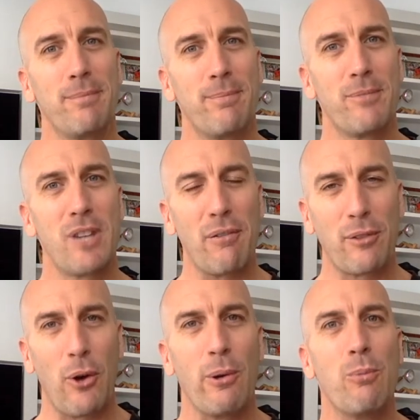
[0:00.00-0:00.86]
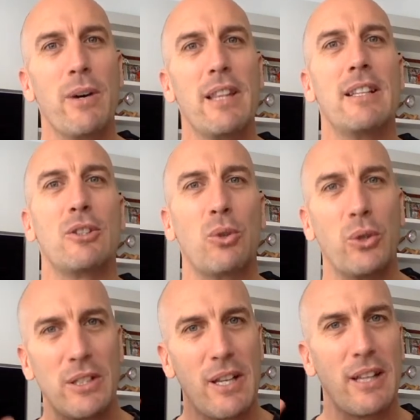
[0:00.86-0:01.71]
tough going when there's all
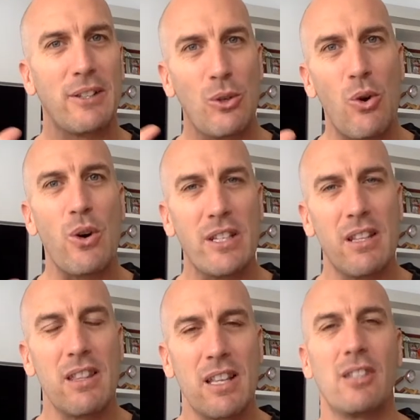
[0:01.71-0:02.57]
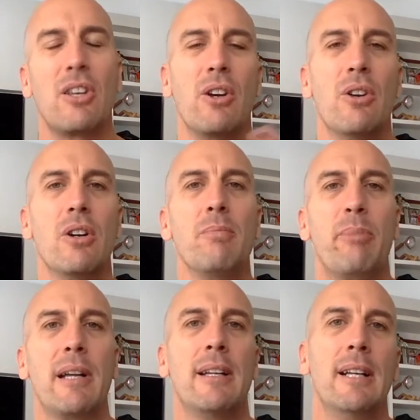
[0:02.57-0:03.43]
this other noise and things going on,
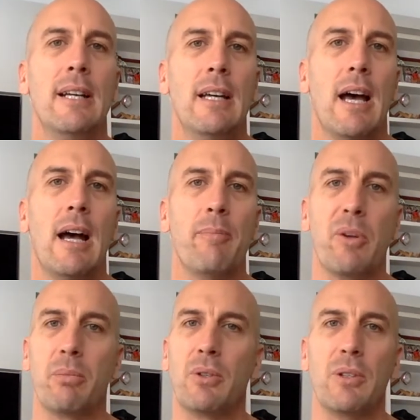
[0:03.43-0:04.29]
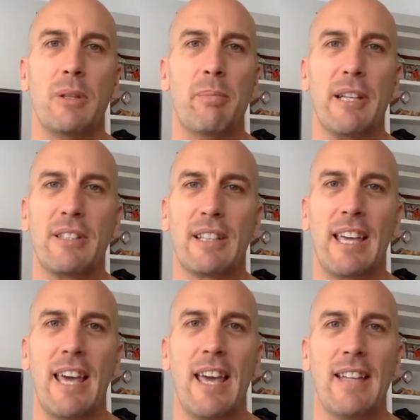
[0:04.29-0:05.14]
but I'm doing the best I
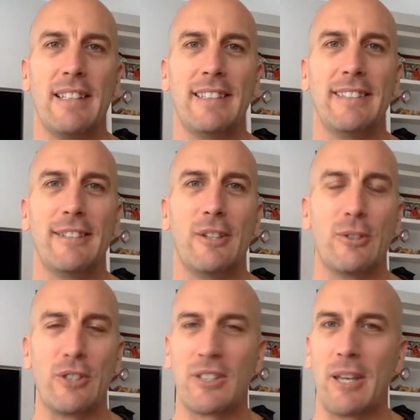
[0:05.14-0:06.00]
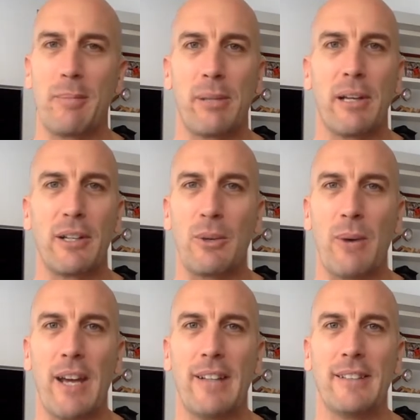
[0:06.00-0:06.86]
can, and I'll just keep plugging away
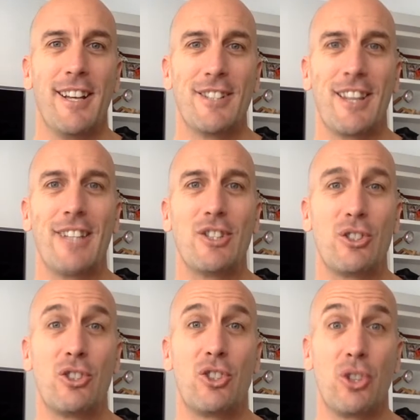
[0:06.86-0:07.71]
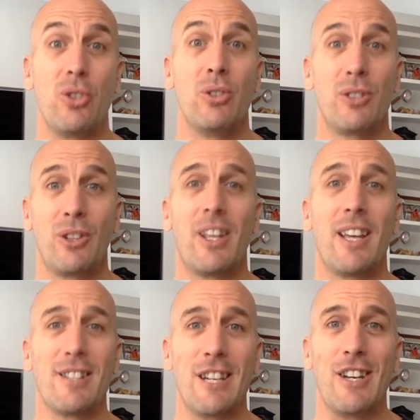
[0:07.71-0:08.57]
at it. So that's June
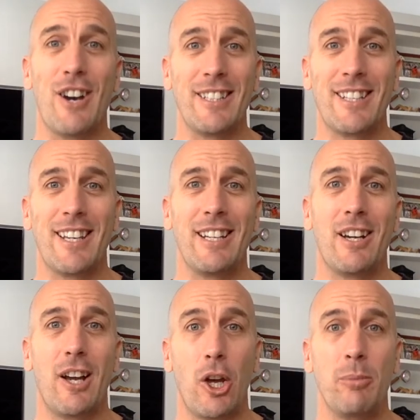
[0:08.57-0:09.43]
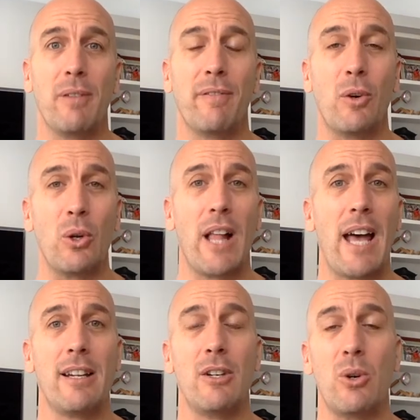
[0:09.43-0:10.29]
2019. I hope you've all had
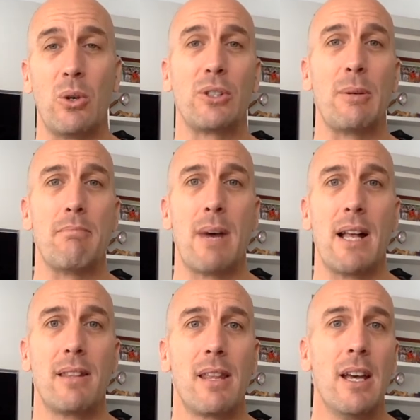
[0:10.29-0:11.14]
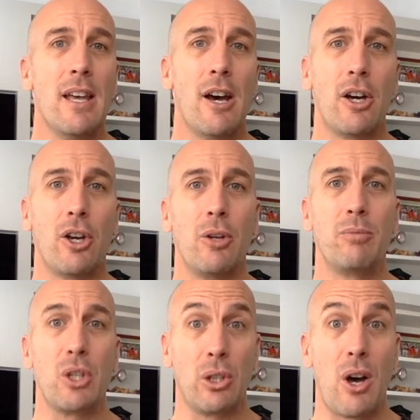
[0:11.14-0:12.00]
an awesome month. I hope
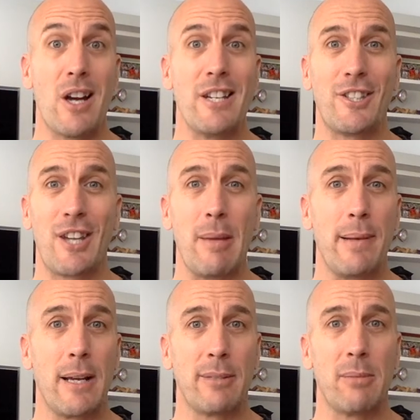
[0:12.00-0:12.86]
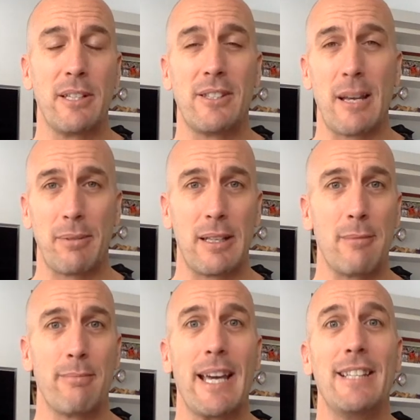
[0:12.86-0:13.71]
July is shaping up to be something
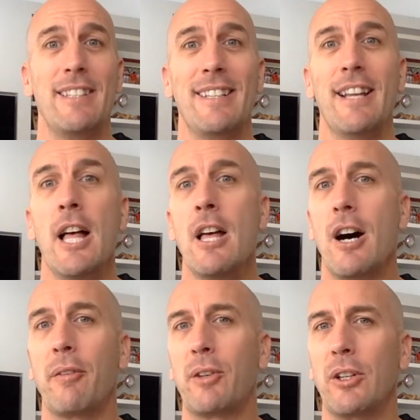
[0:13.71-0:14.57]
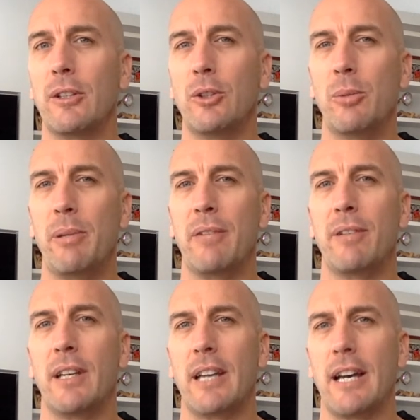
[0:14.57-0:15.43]
amazing. I've got a little bit of
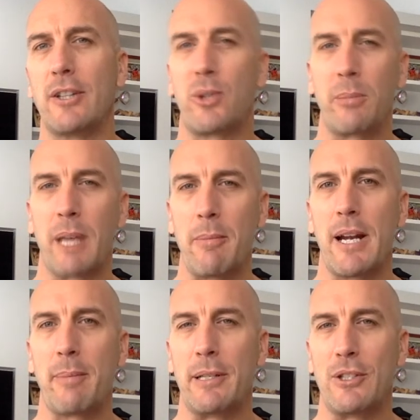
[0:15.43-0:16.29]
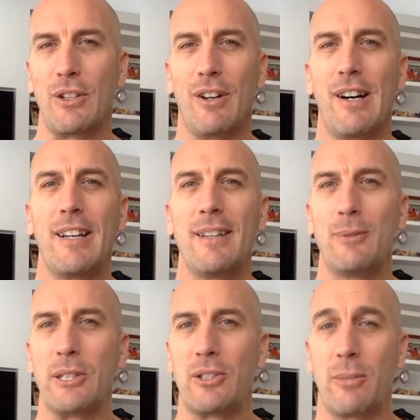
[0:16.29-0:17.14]
a trip coming up in July,
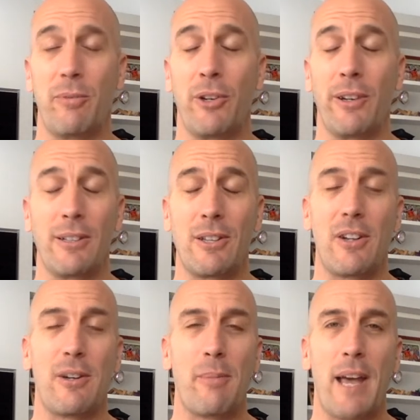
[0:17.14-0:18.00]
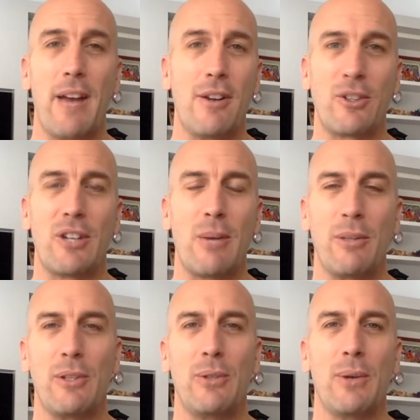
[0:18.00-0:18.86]
which I'm very excited about, and I'll share
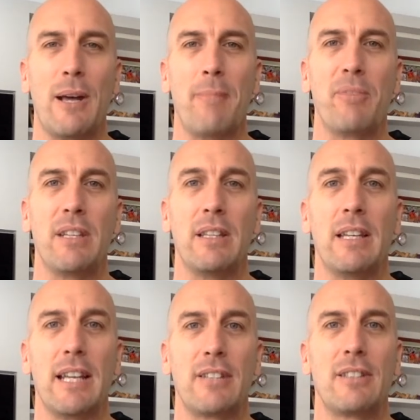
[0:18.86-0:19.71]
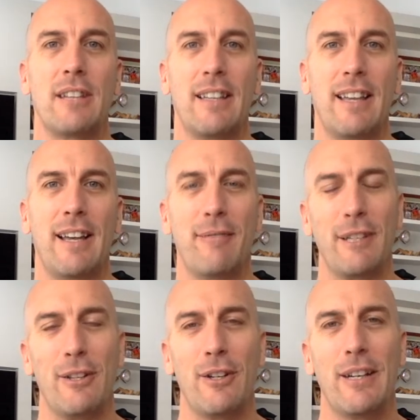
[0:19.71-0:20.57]
with you in the next
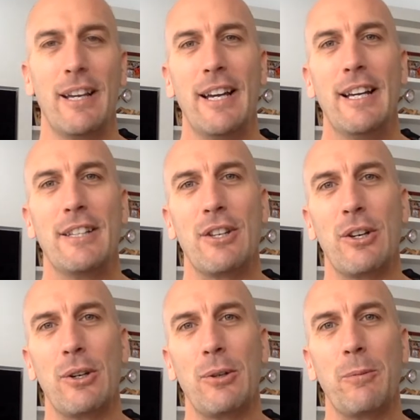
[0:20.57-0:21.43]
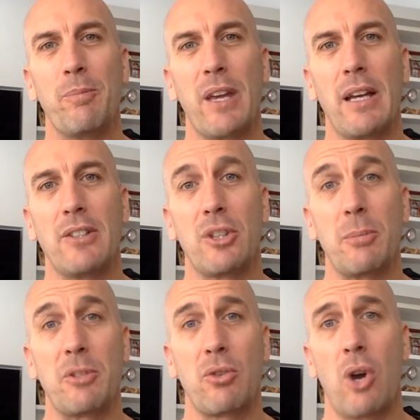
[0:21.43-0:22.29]
vlog. So
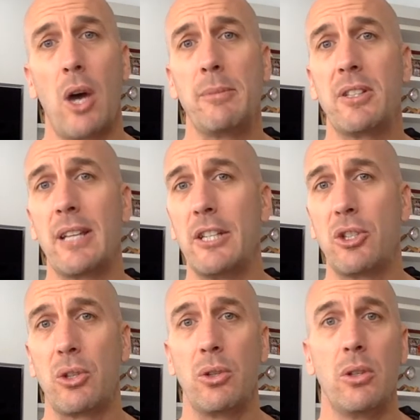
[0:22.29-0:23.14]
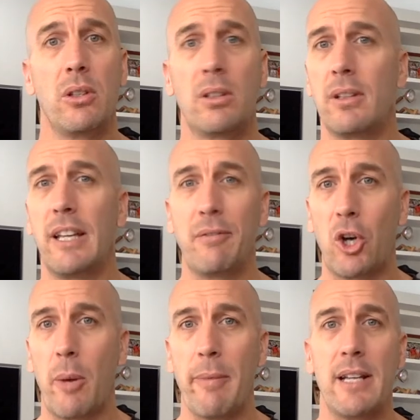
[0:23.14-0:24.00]
subscribe, stay tuned, leave
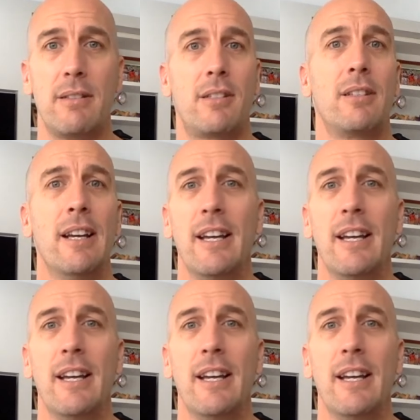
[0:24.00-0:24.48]
comments,